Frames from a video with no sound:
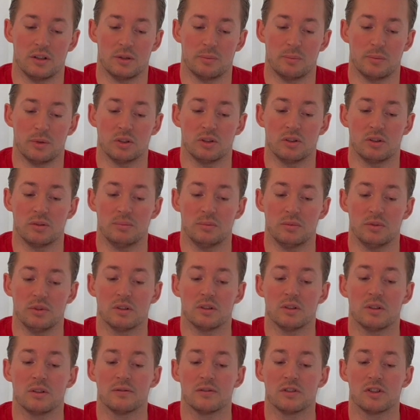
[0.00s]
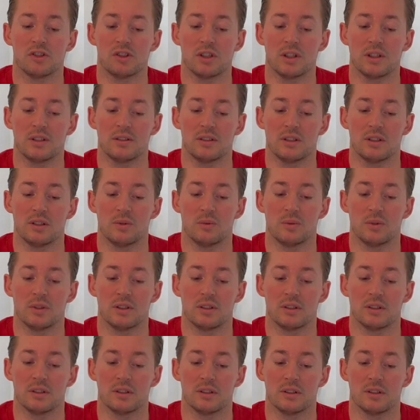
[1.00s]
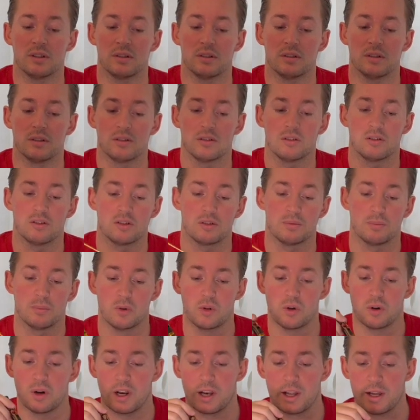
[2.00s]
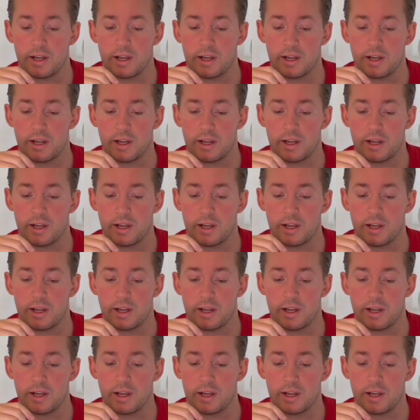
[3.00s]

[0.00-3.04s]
bottom of the chassis with a small